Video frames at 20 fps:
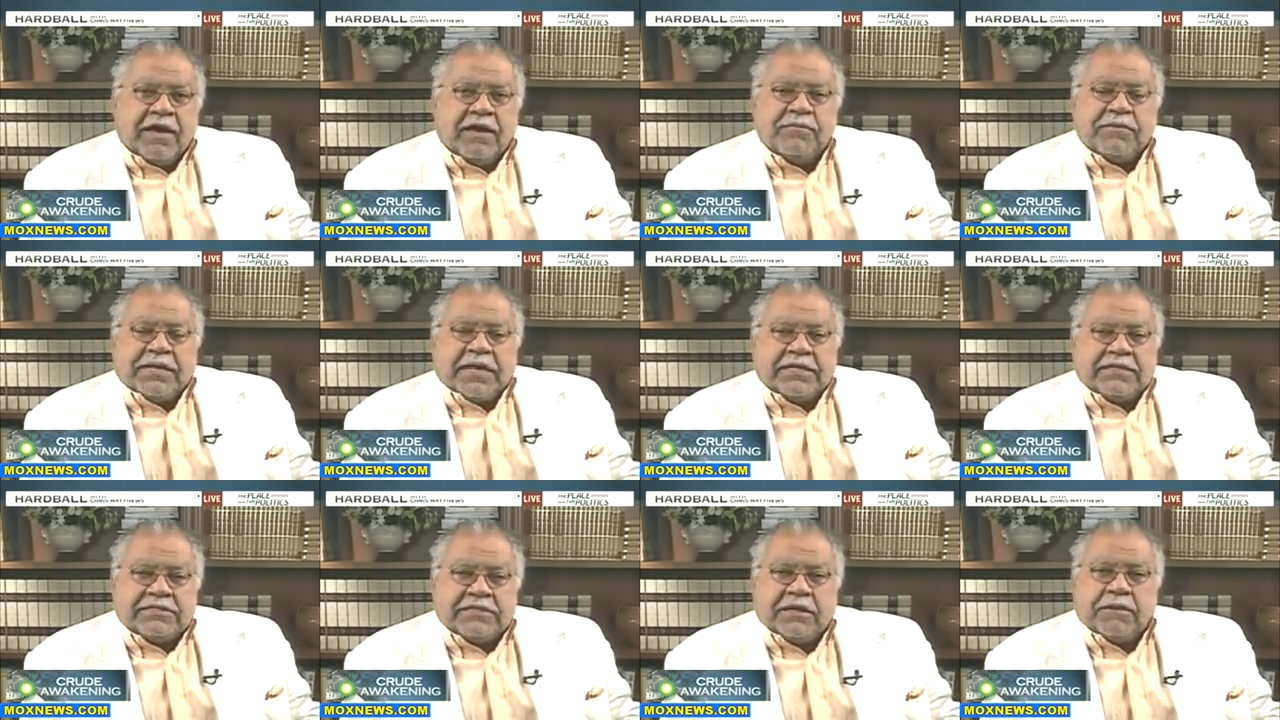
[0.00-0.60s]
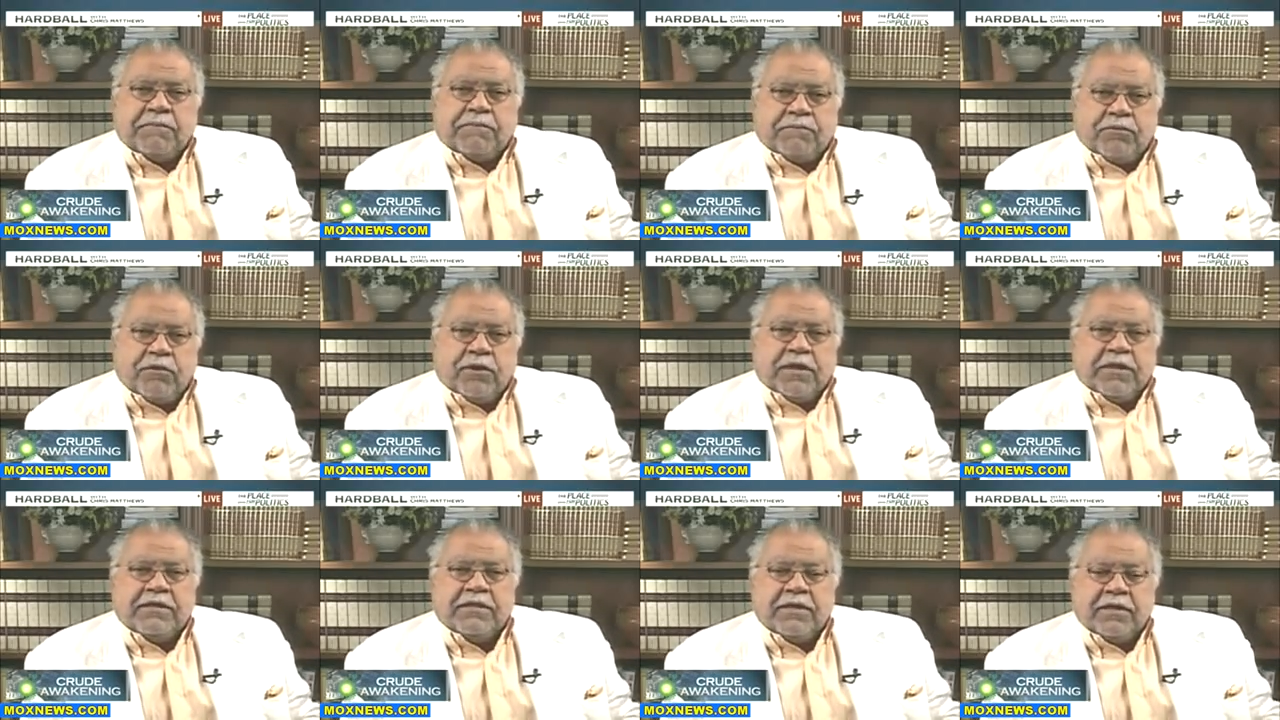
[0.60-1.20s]
I mean, at some
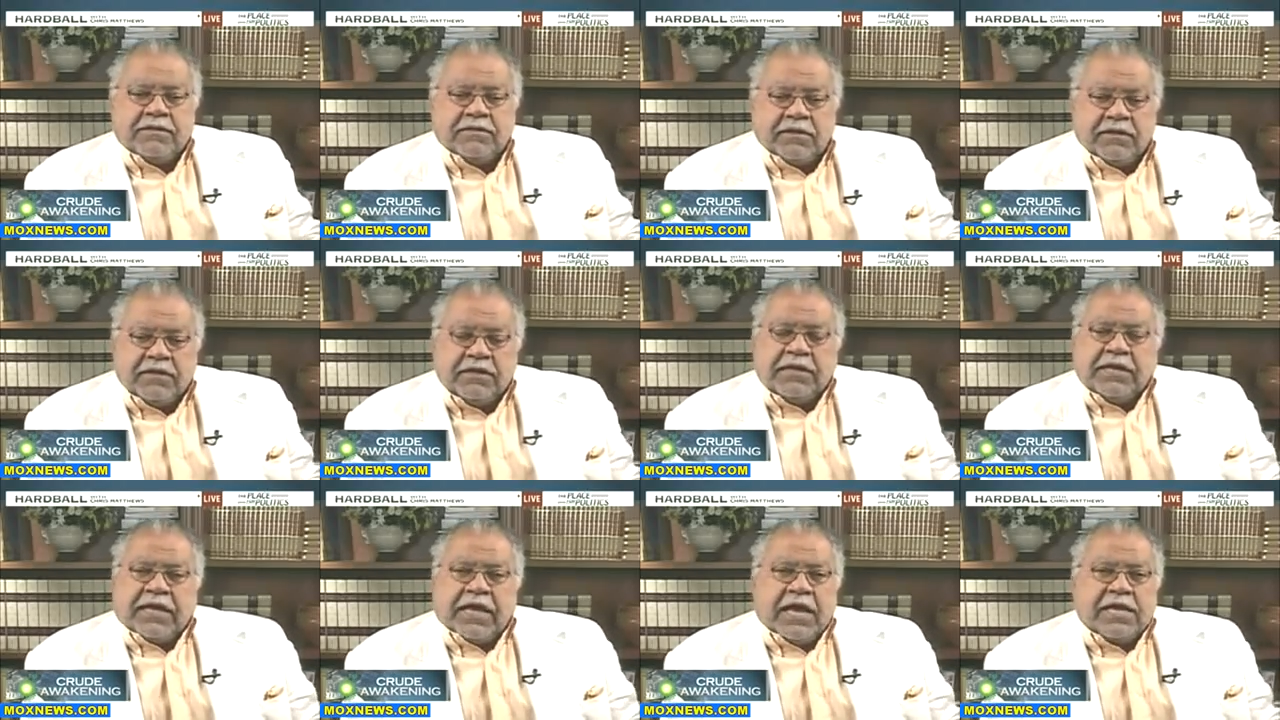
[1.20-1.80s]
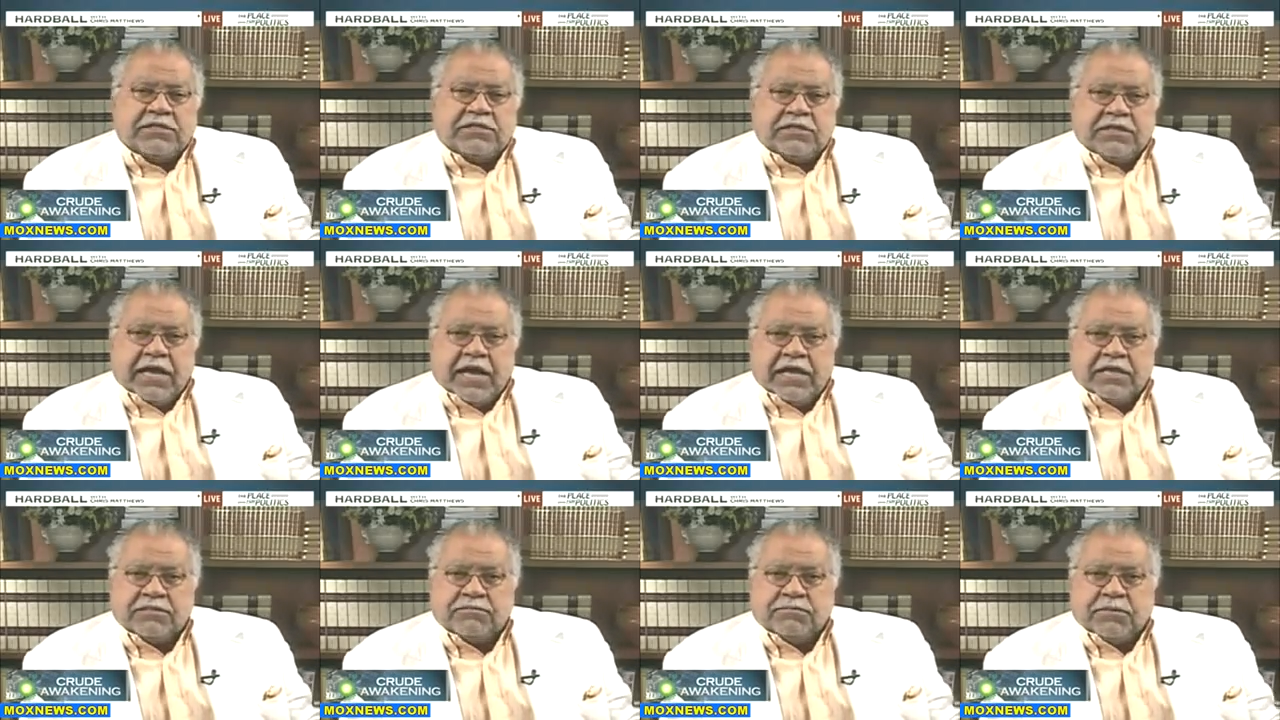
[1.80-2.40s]
point, the litigation
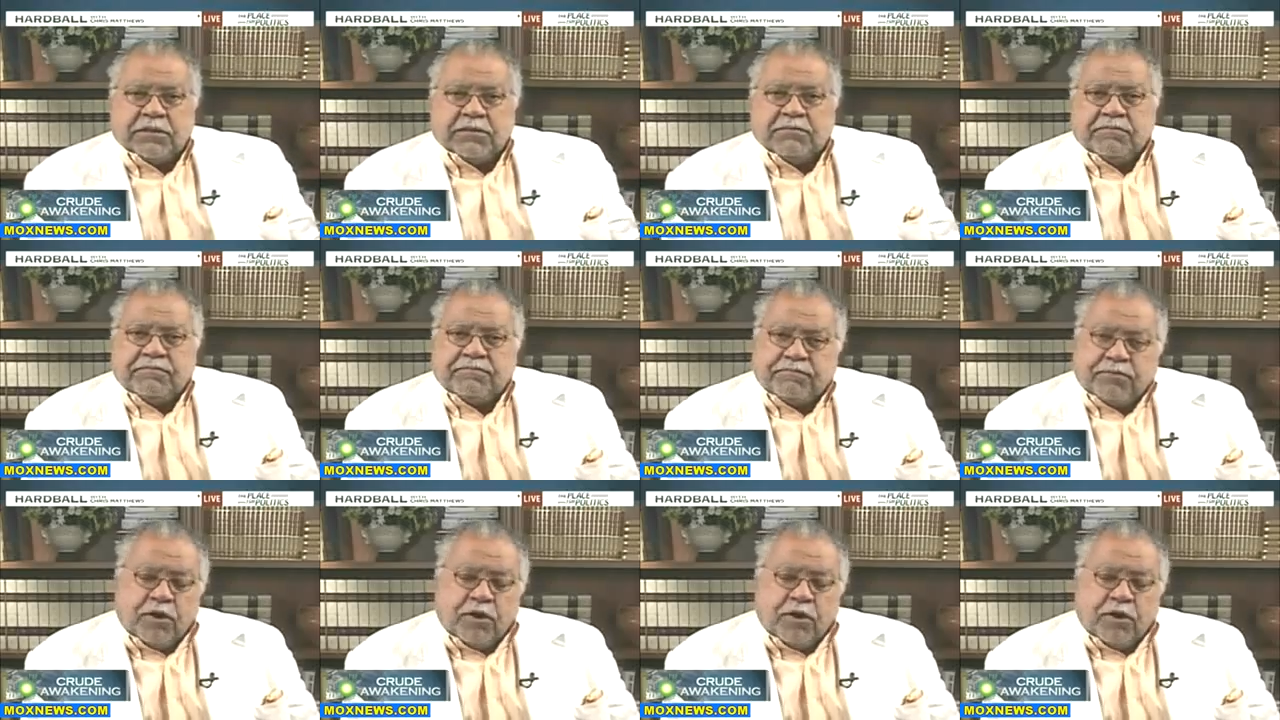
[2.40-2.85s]
has been